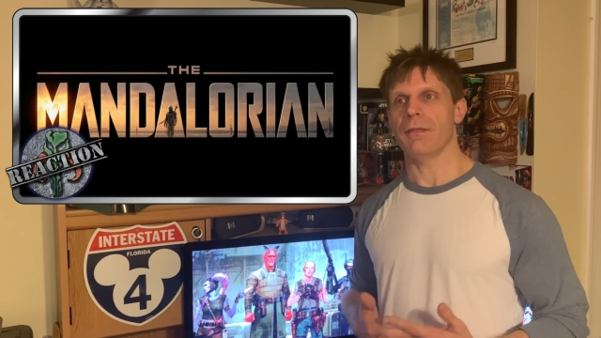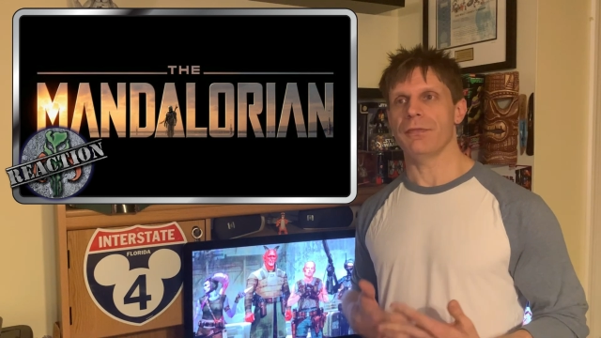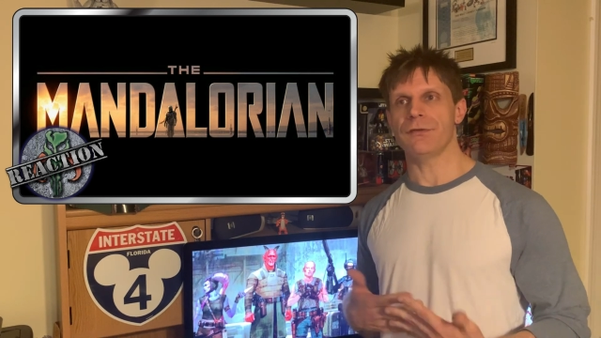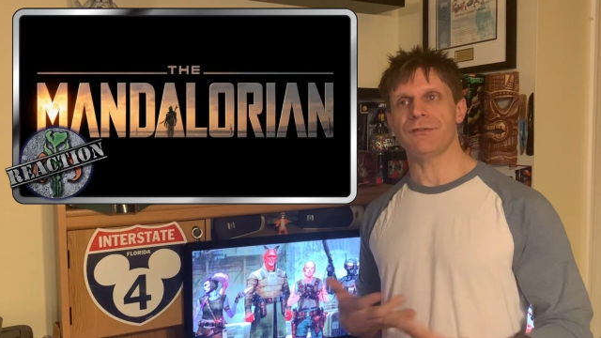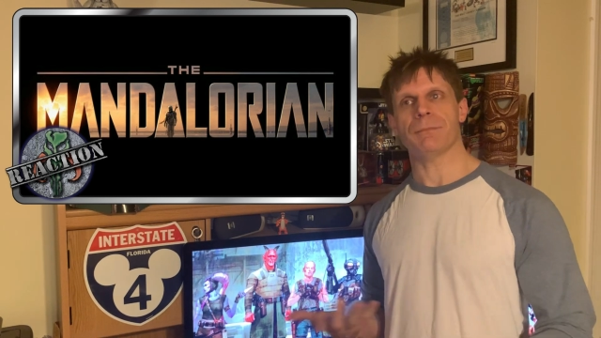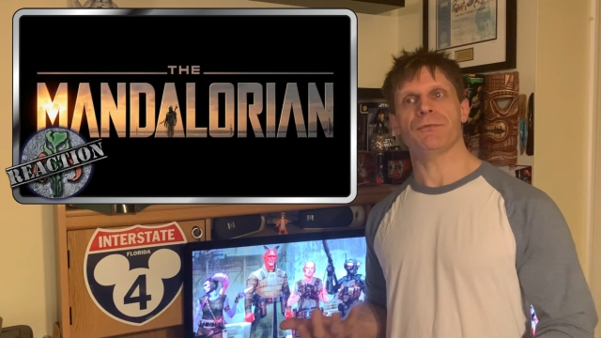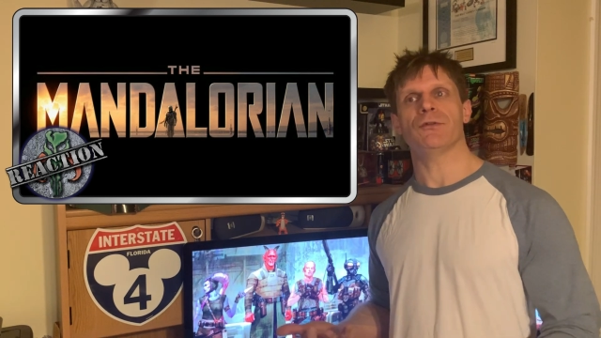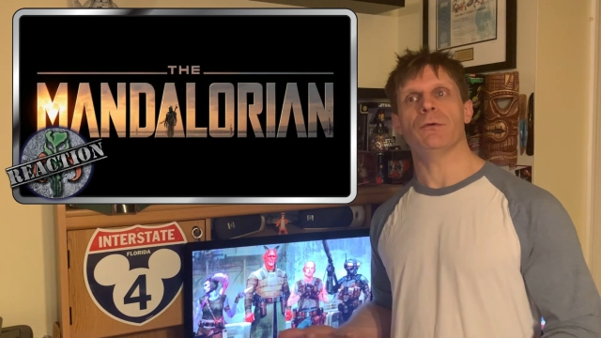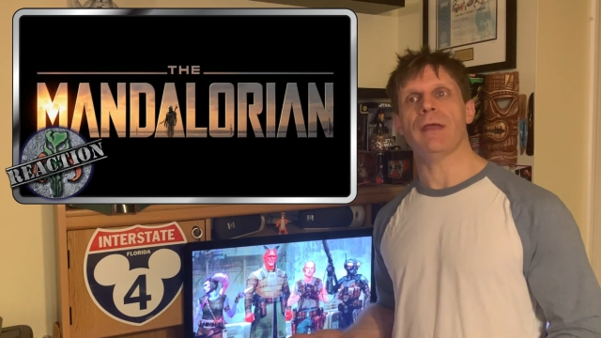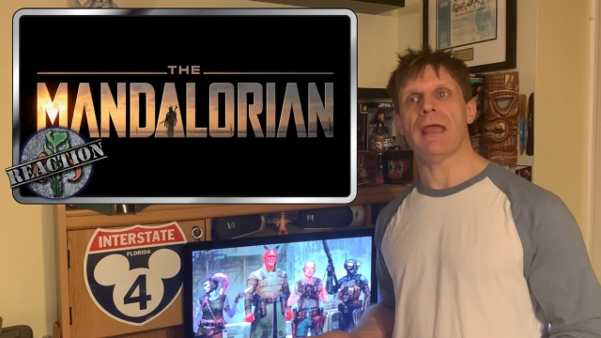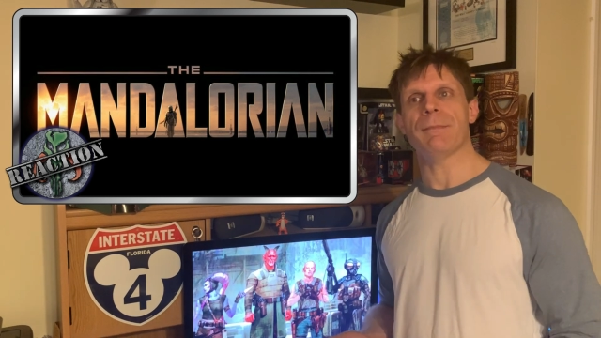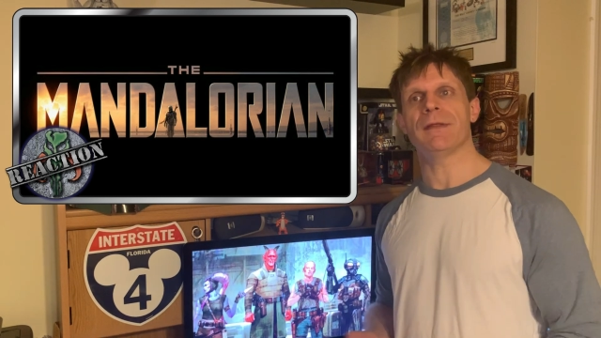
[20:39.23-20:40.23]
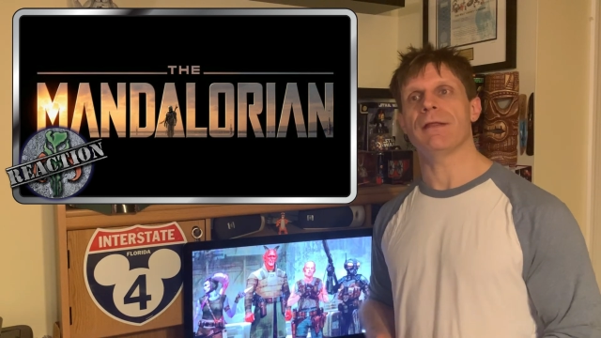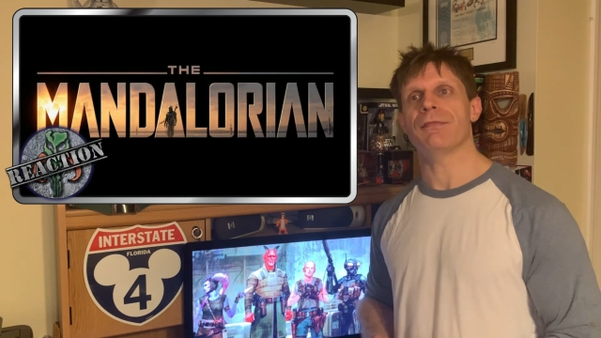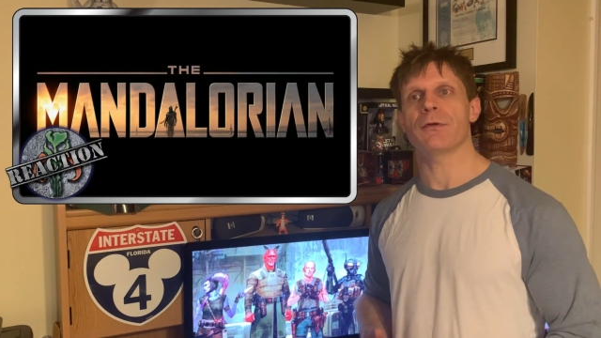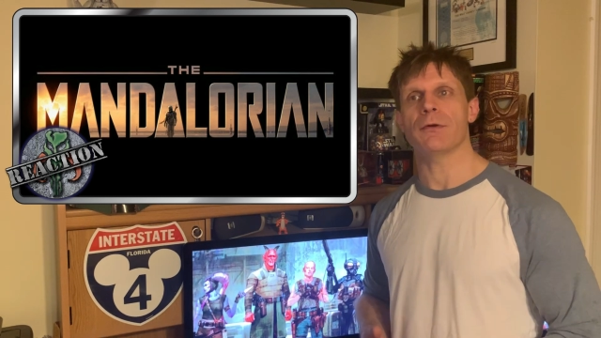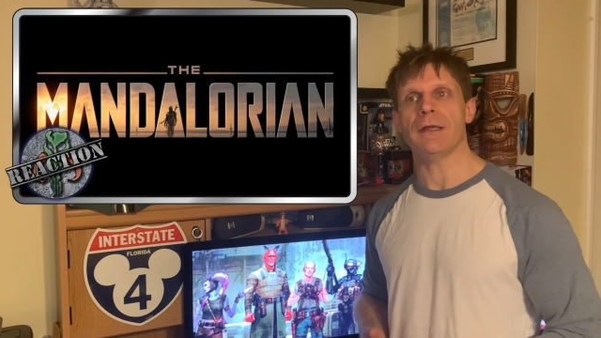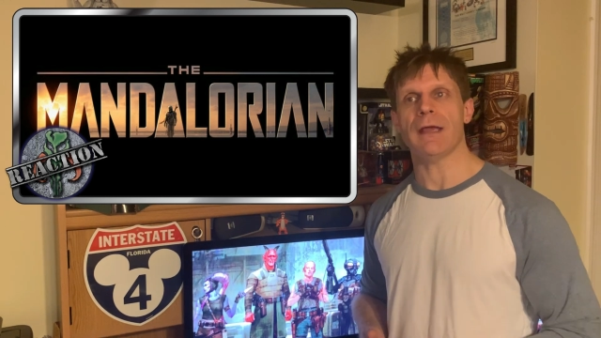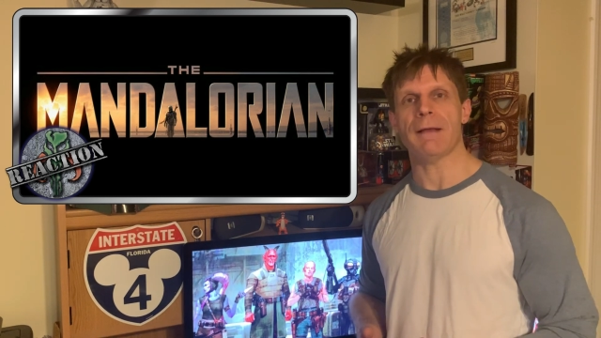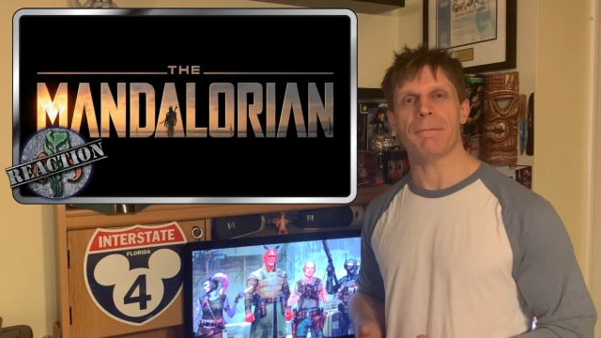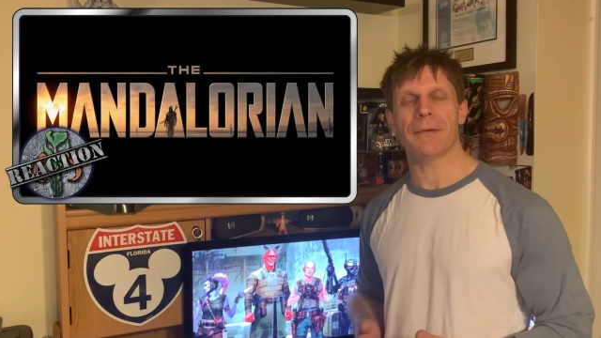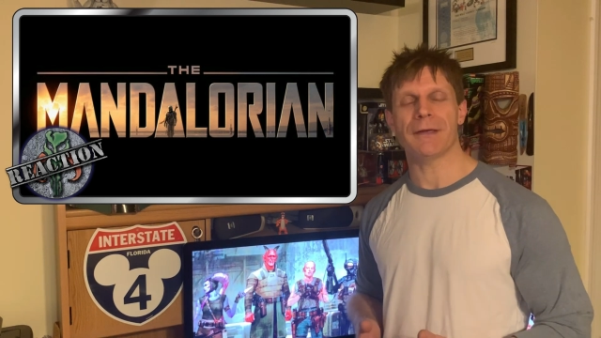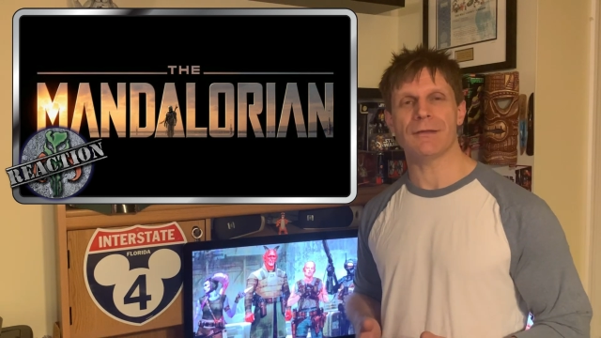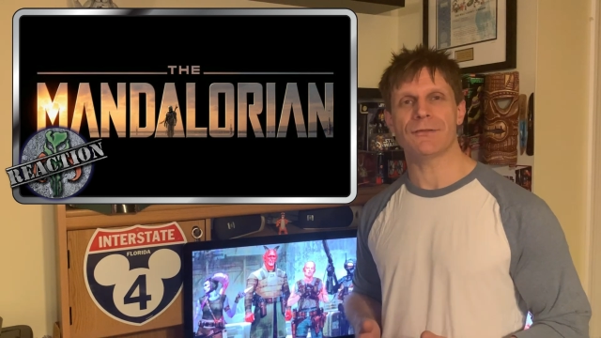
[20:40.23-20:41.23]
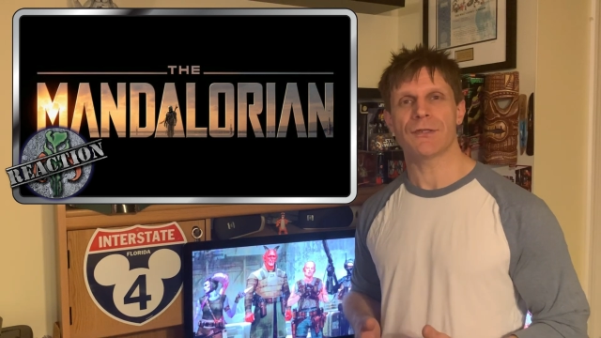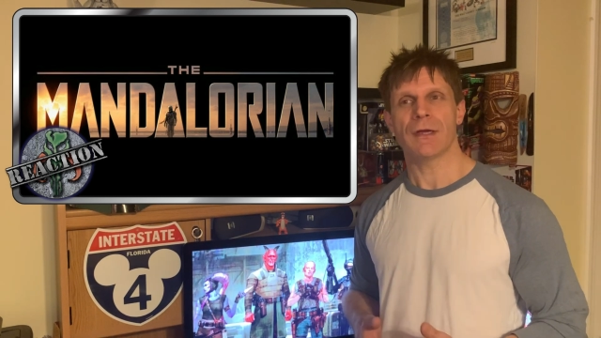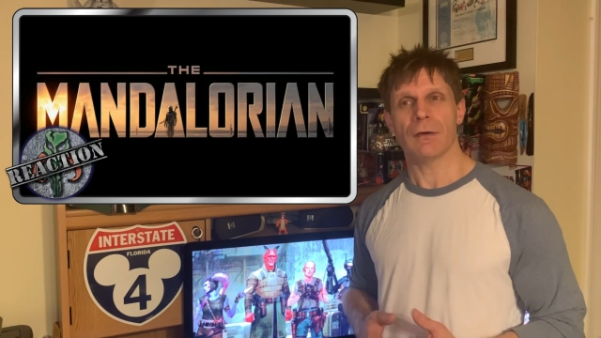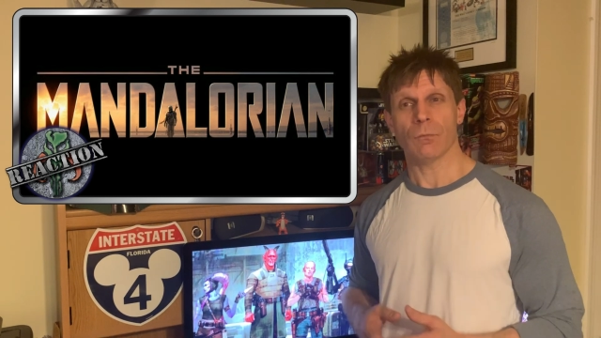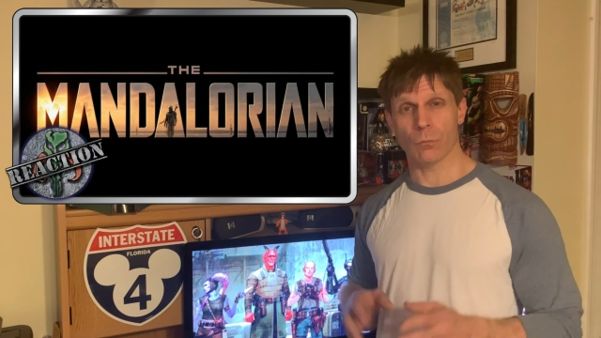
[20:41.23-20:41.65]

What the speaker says: This episode came in at 38 minutes,